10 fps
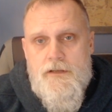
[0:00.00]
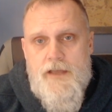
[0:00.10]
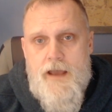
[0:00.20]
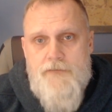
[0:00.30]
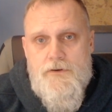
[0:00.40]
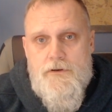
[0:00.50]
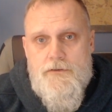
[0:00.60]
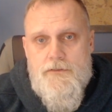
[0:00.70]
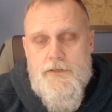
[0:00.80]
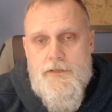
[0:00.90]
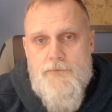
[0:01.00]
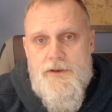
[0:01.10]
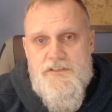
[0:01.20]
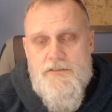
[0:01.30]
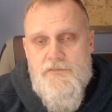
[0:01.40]
after the
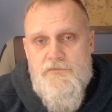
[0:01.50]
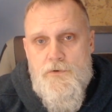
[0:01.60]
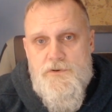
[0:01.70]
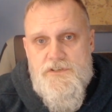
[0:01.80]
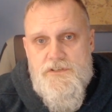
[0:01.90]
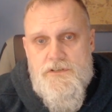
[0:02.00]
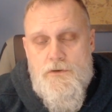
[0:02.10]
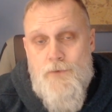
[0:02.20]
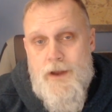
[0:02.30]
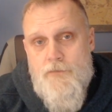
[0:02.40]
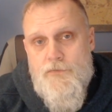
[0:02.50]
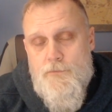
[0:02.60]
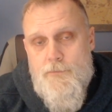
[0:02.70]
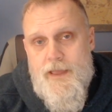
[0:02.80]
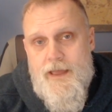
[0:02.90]
rest of the forces around
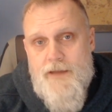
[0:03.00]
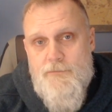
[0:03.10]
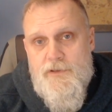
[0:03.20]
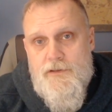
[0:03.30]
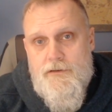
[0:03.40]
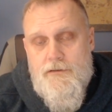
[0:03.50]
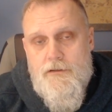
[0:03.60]
them had been